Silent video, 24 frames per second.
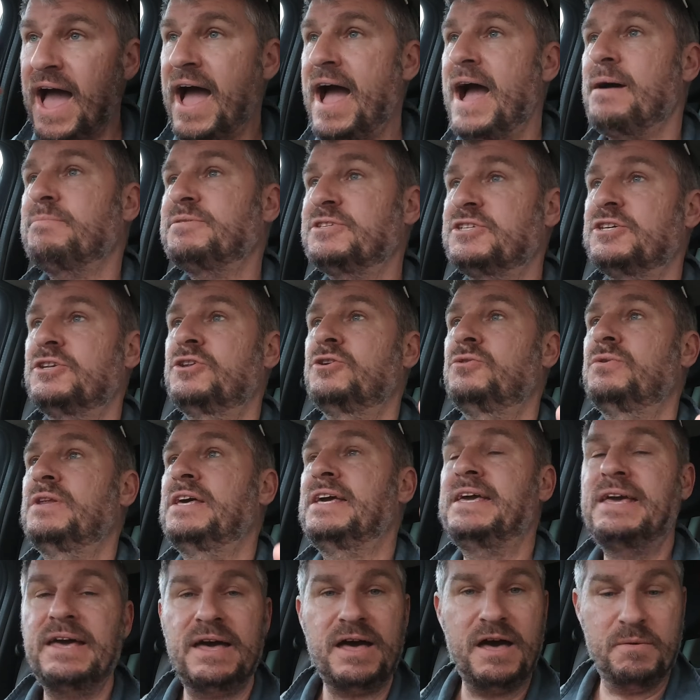
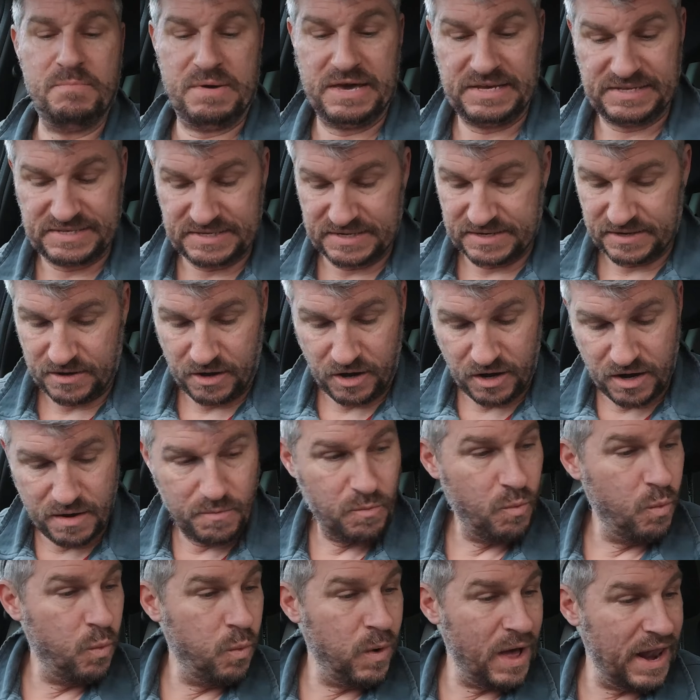absolutely amazing.
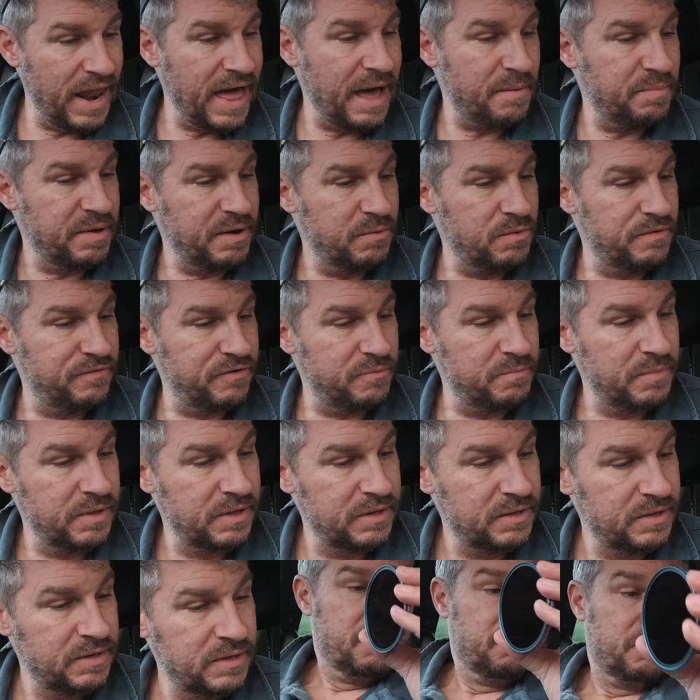I'm well happy with them.
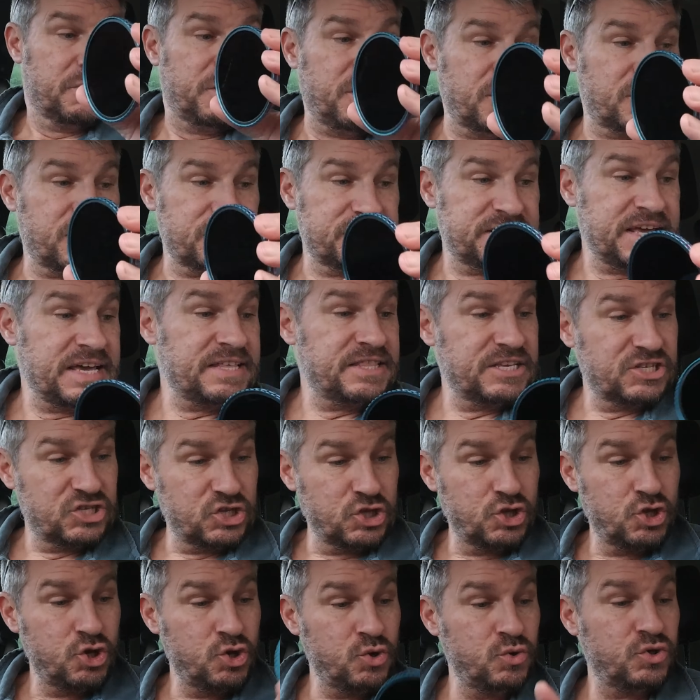But like I say, this
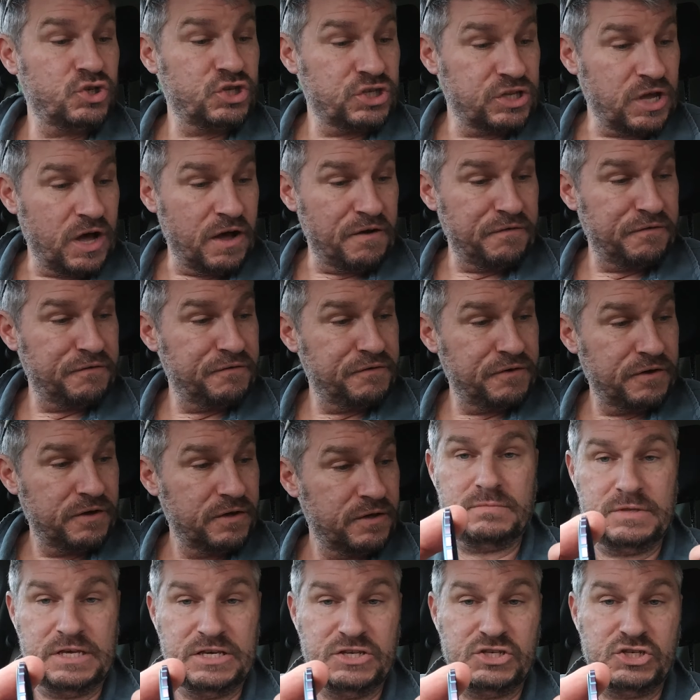new stuff,
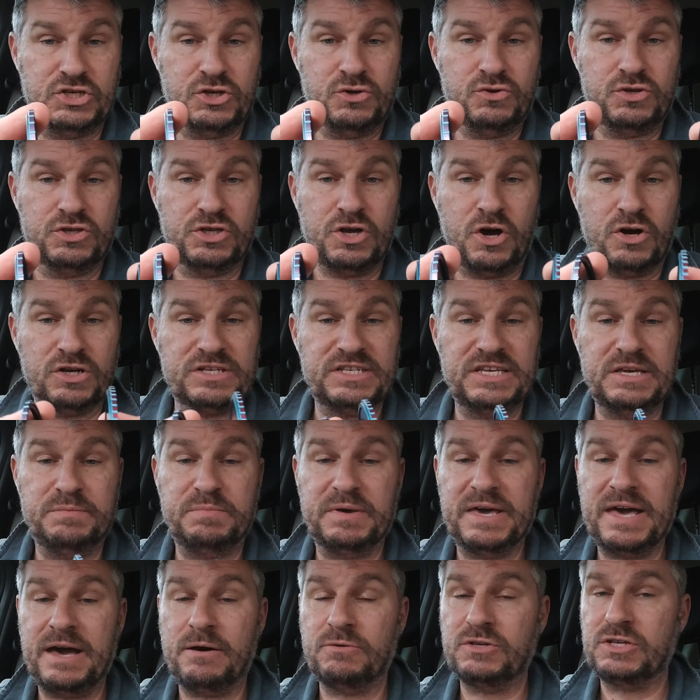these 2, the dark
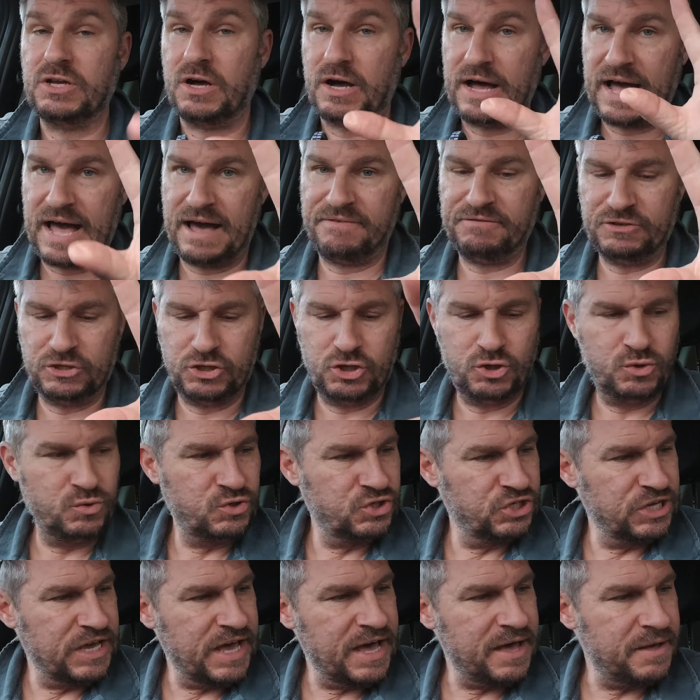CPLs, I haven't
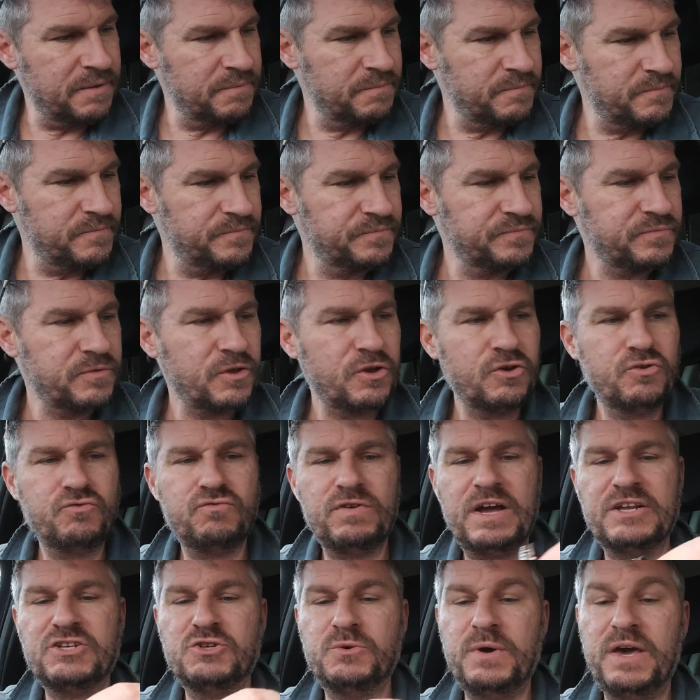used yet.
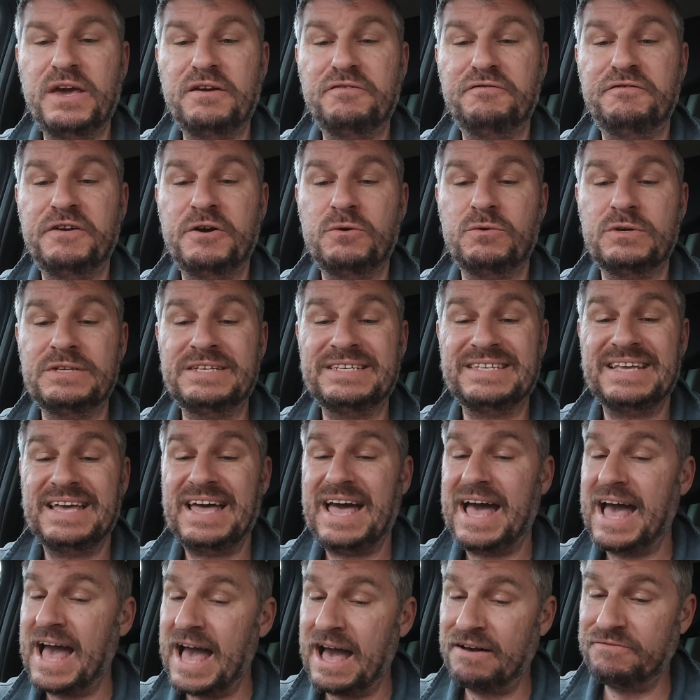Graduated filters,
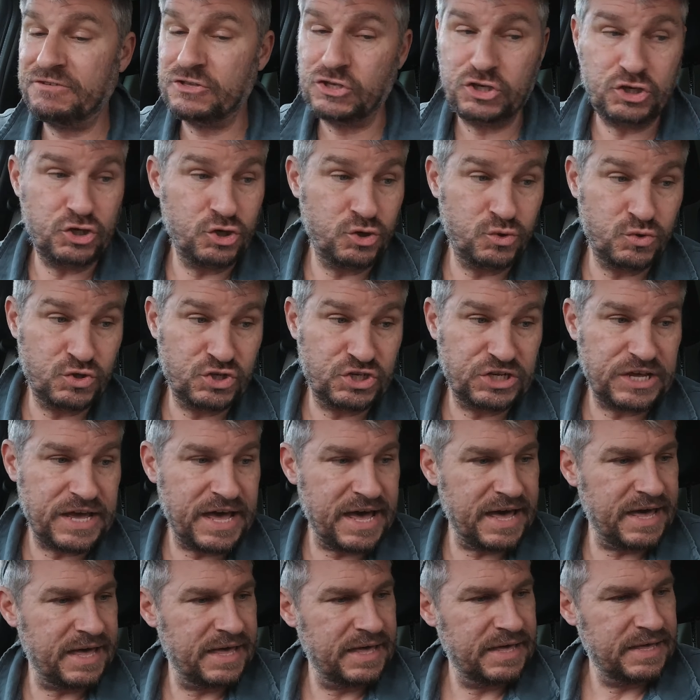haven't used
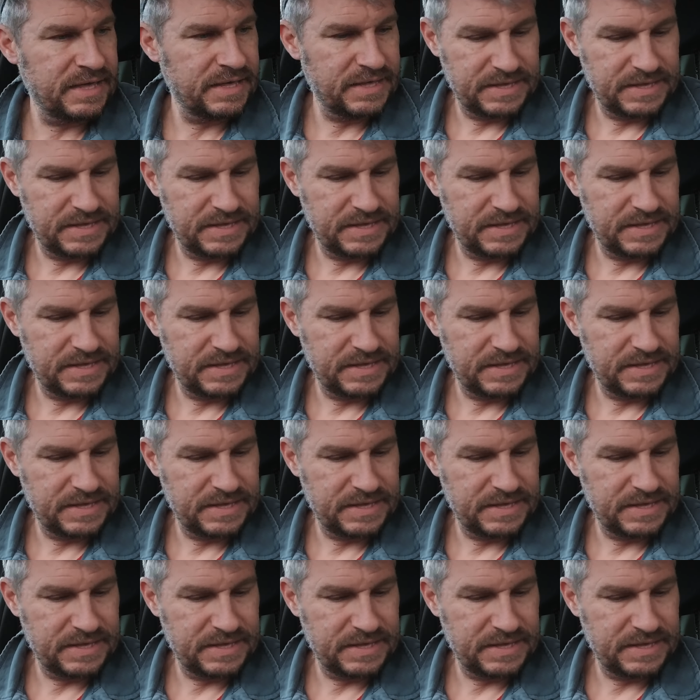yet.